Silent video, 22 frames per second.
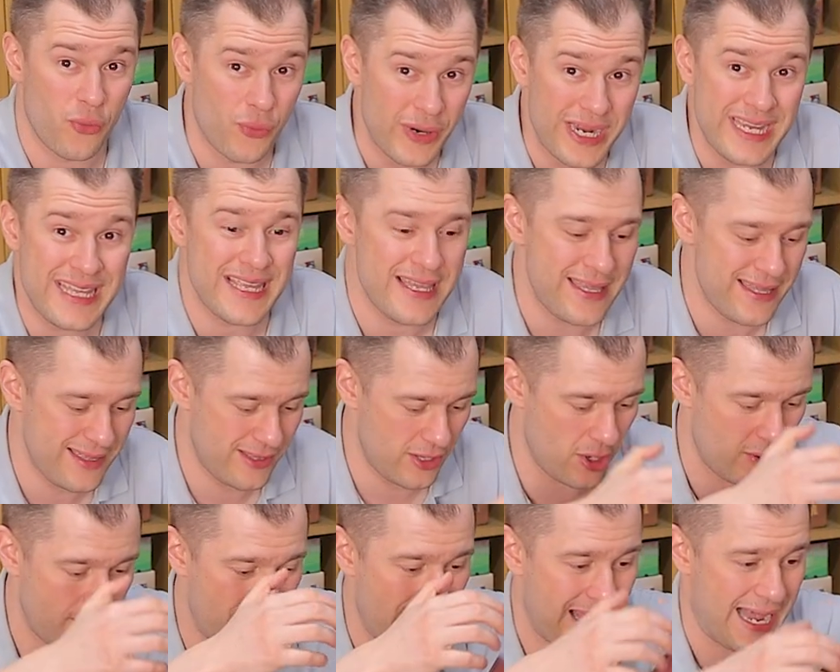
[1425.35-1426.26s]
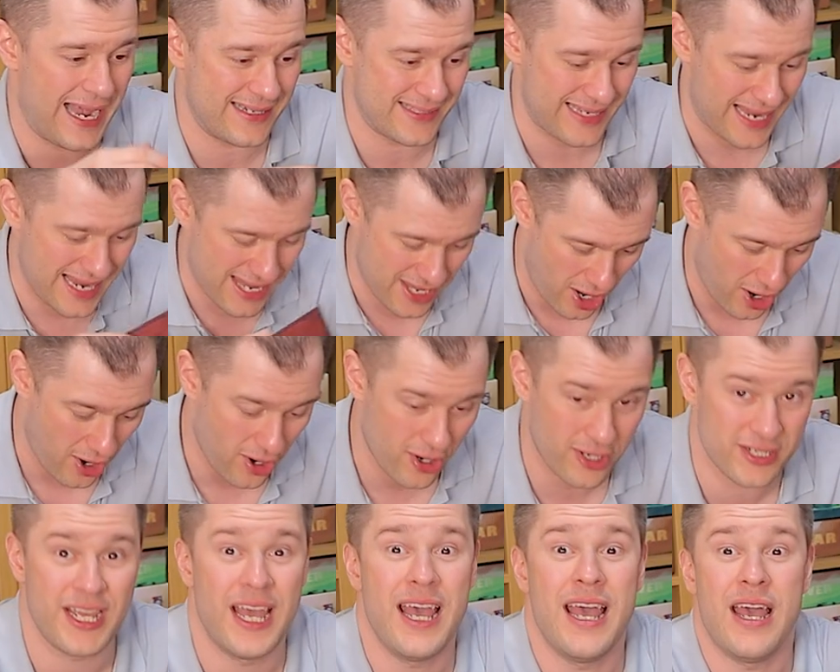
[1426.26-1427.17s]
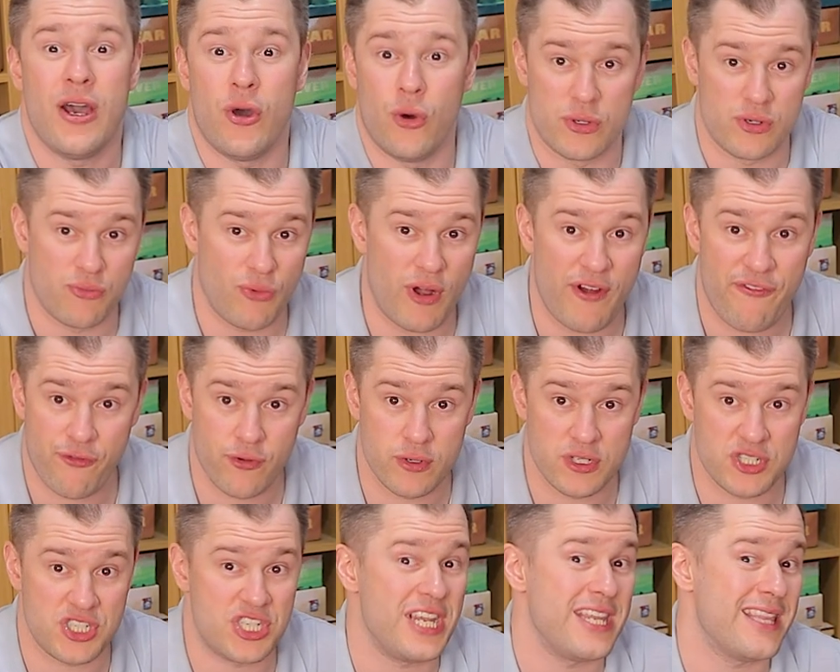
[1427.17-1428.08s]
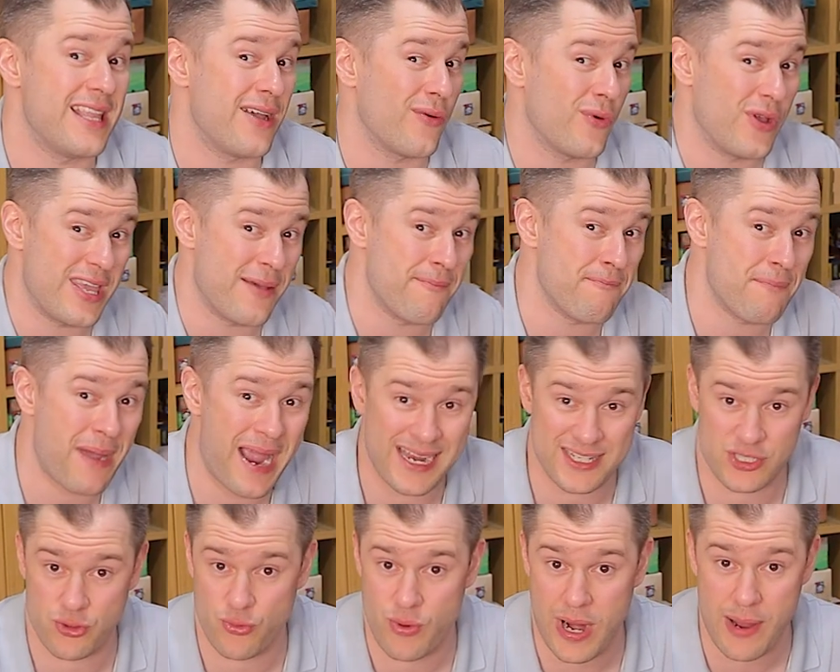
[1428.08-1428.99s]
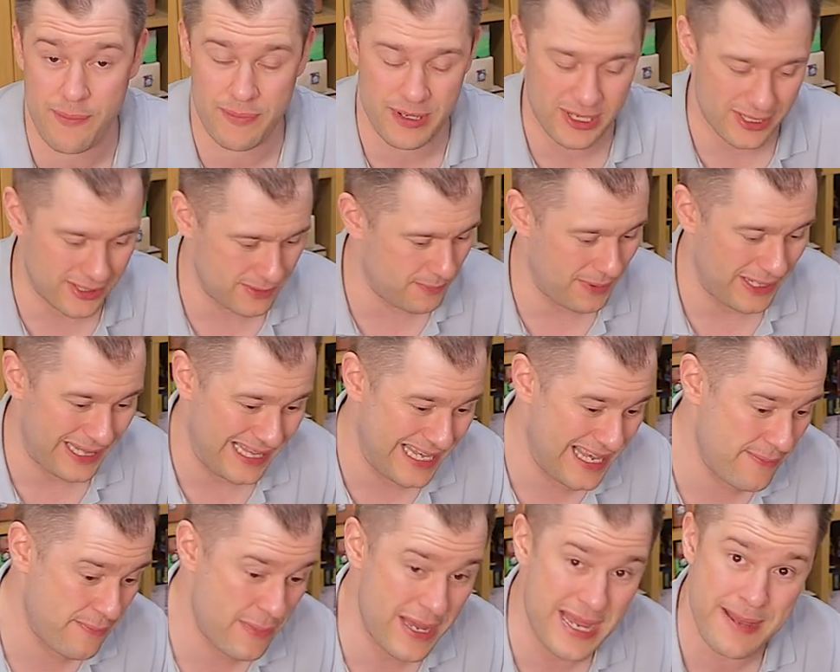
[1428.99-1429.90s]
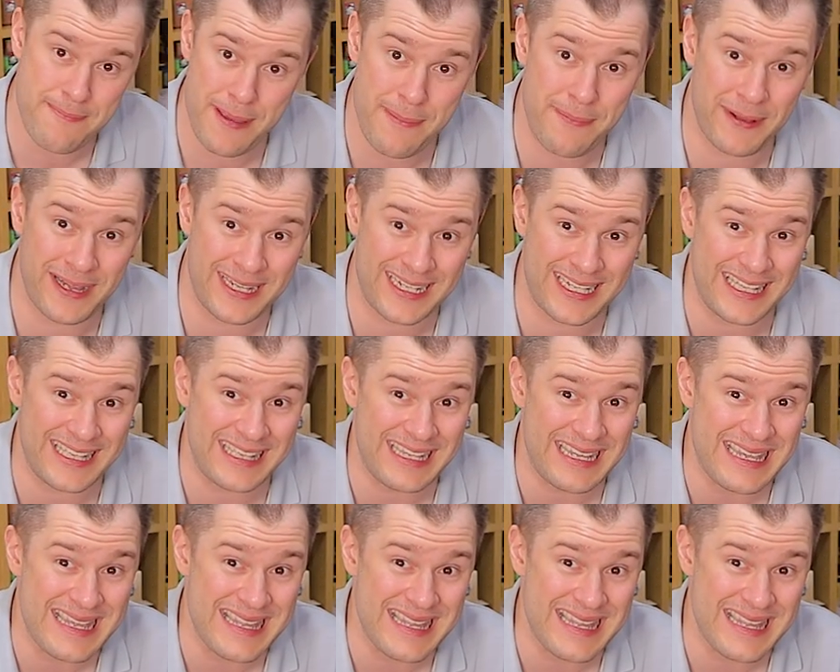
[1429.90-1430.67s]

We need them as a card or a reference sheet that we can pass around, because believe me, people are going to